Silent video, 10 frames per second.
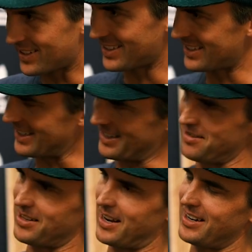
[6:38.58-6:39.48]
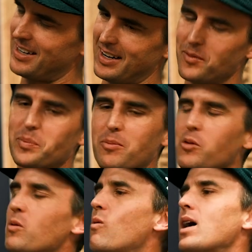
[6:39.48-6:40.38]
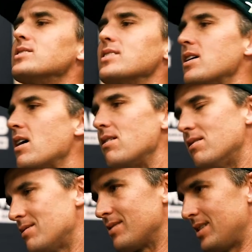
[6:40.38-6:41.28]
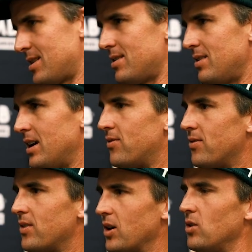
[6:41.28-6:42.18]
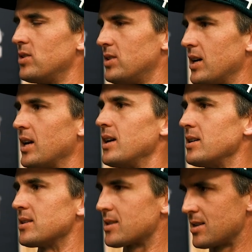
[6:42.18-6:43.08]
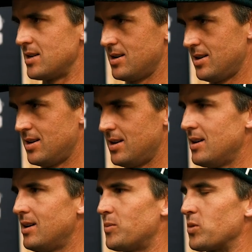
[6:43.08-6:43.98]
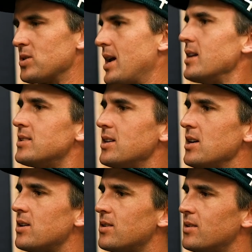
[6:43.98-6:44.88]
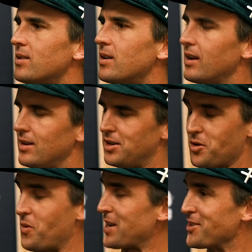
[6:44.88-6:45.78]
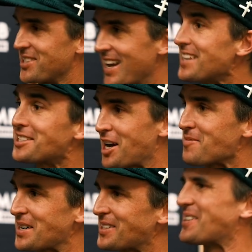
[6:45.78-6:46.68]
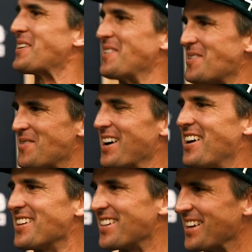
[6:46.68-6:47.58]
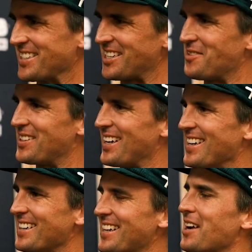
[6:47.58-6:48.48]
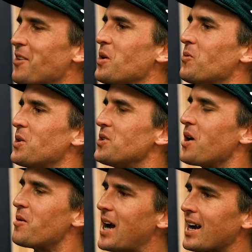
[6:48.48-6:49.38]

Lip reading: you know, that people will want to know, you know, if the golden ticket is presented to you. You're a Western States champion too, among all the things that you've done. Like, would you go back?